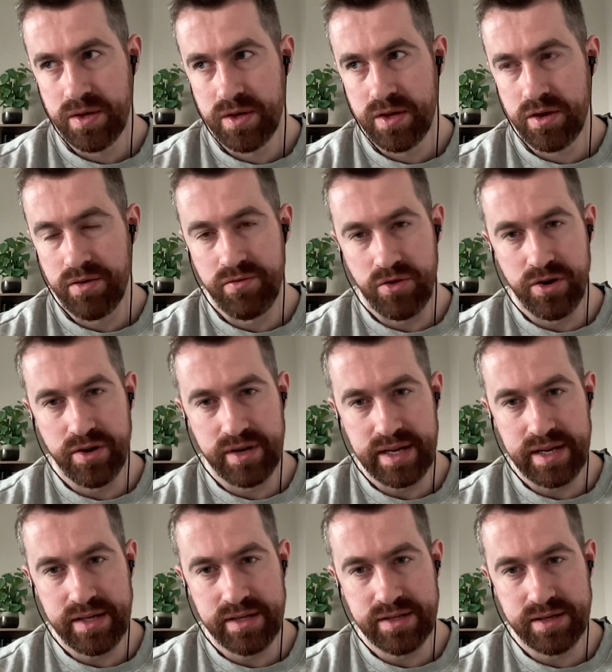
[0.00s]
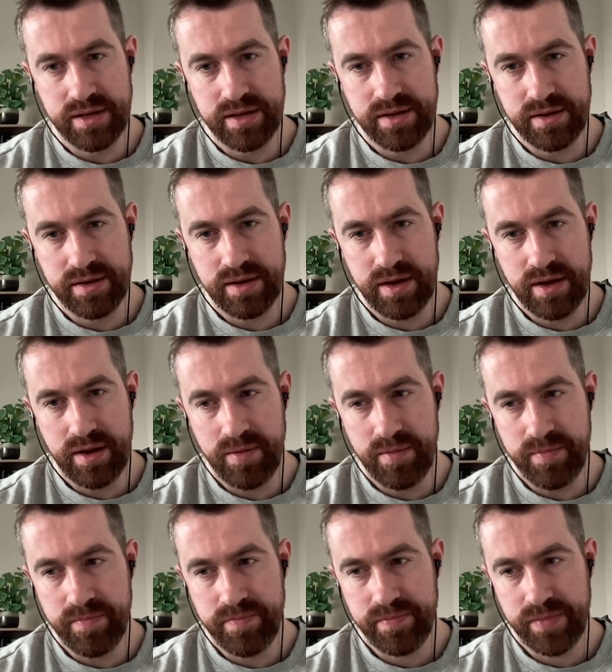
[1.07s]
converted leads and,
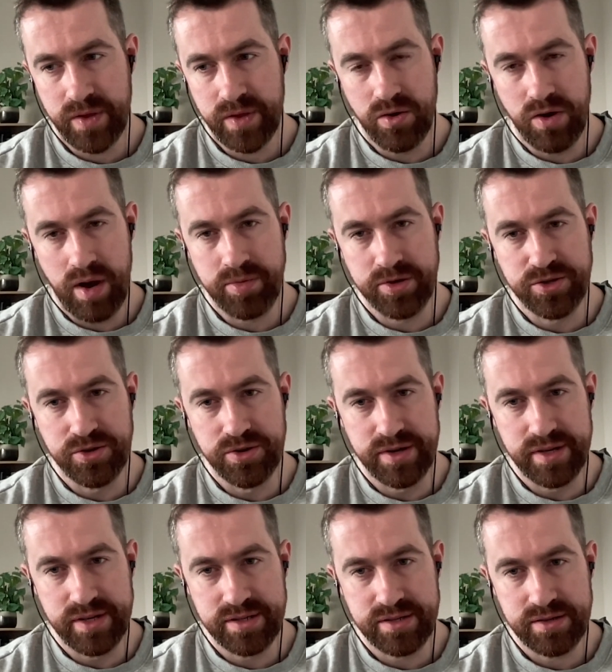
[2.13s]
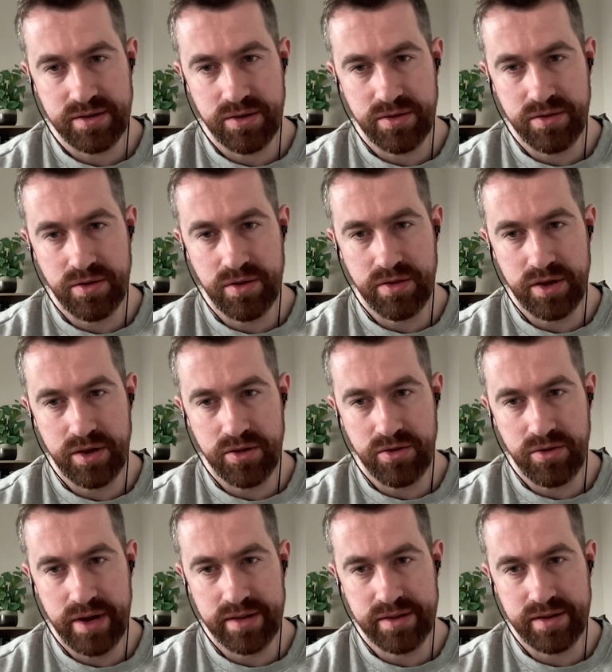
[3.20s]
opportunities on the other
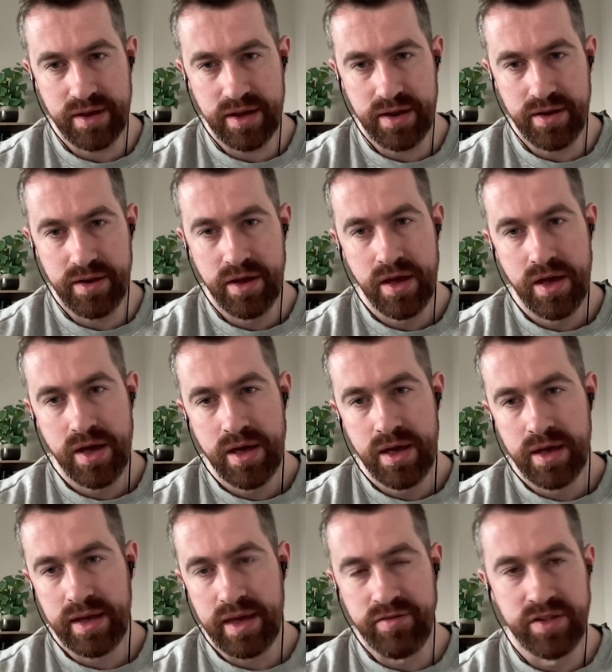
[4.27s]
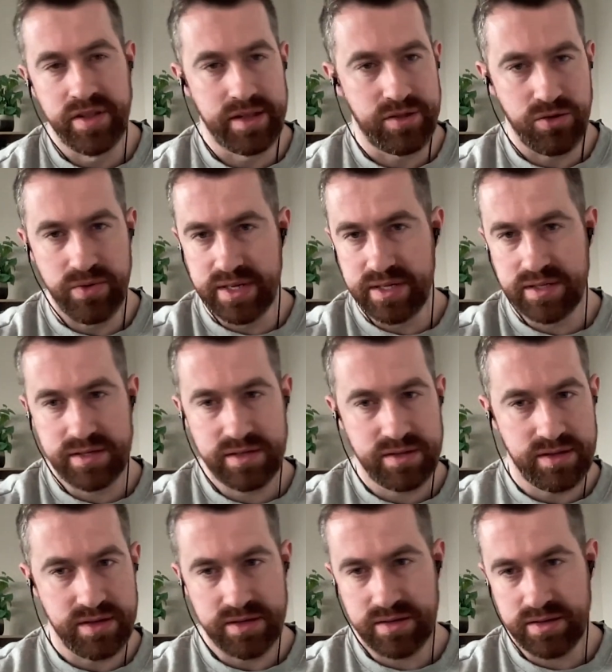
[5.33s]
end. And given that there is
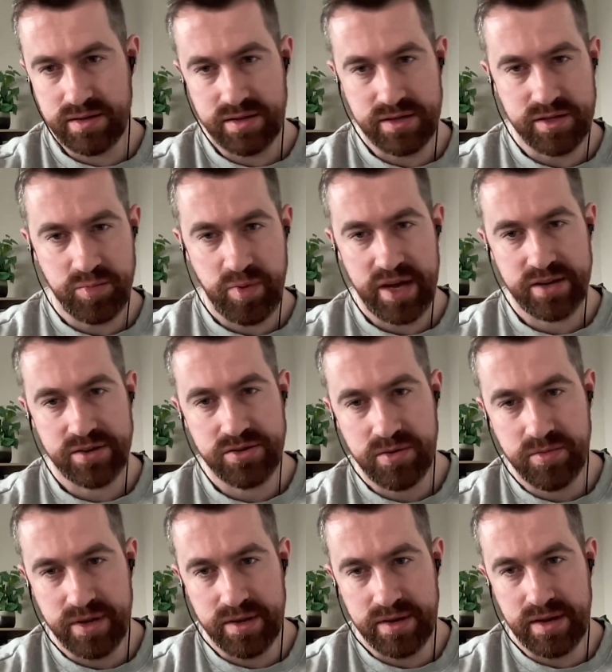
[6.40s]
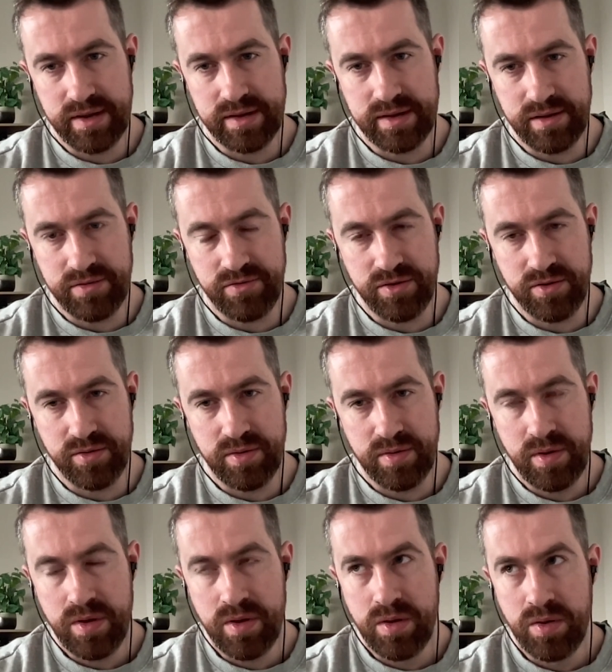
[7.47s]
this spectrum and different
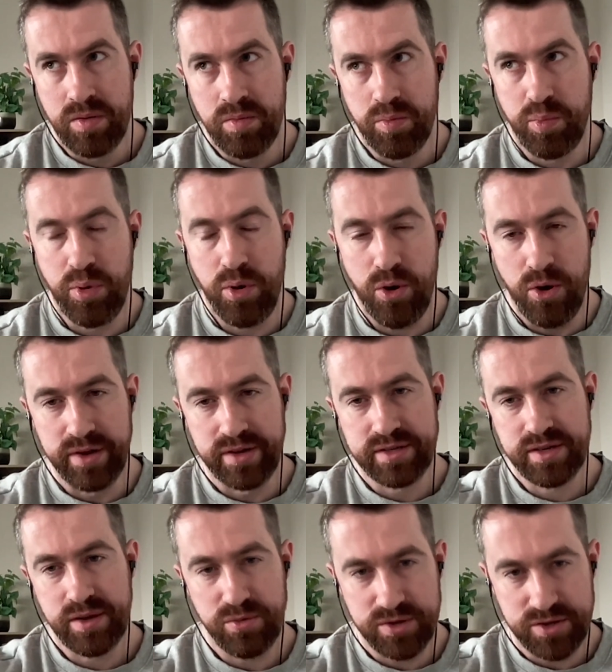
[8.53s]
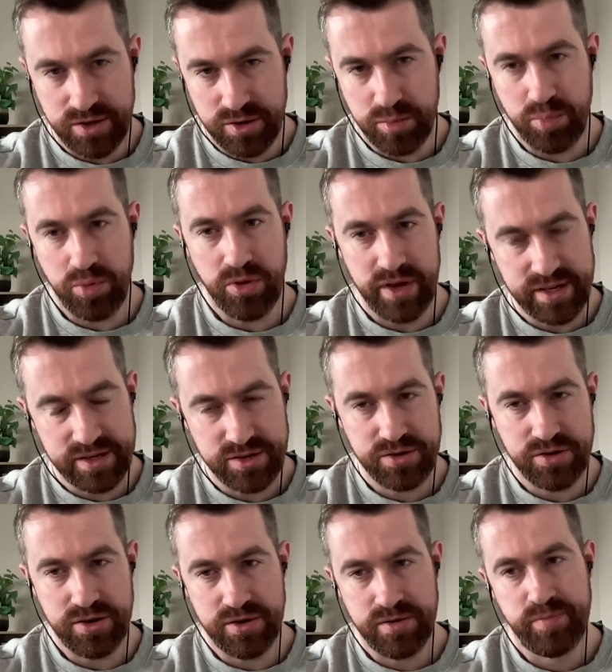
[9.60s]
points at which you could place
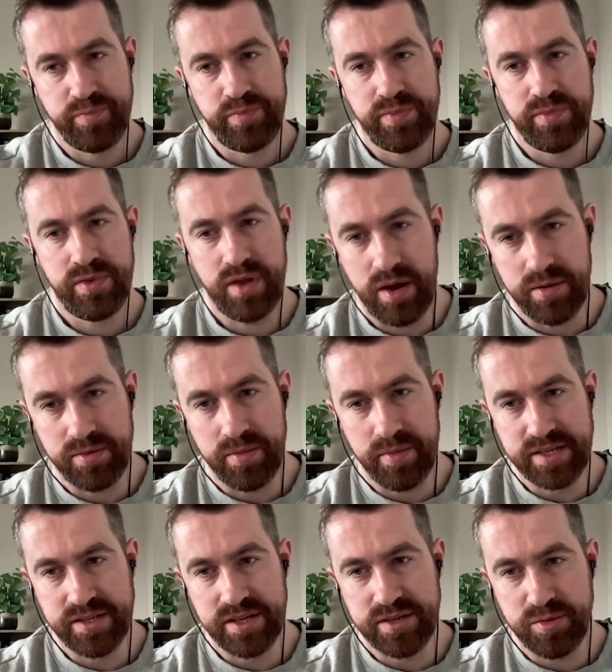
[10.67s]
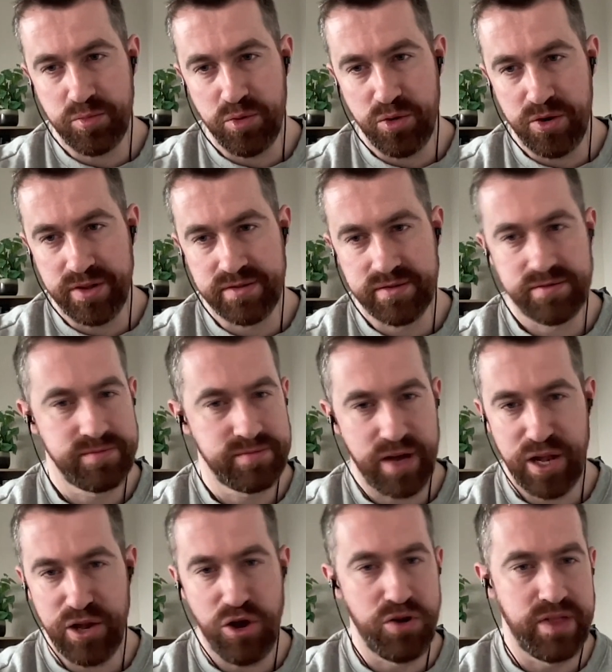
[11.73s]
your optimization point
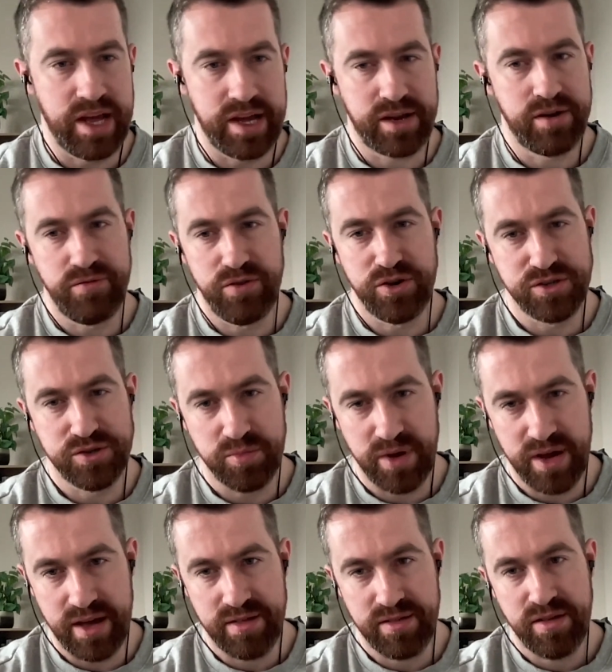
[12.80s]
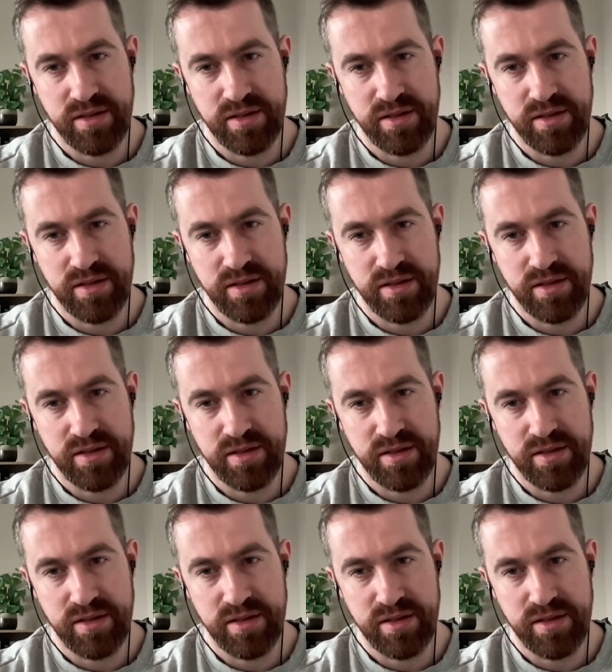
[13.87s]
along that conversion path,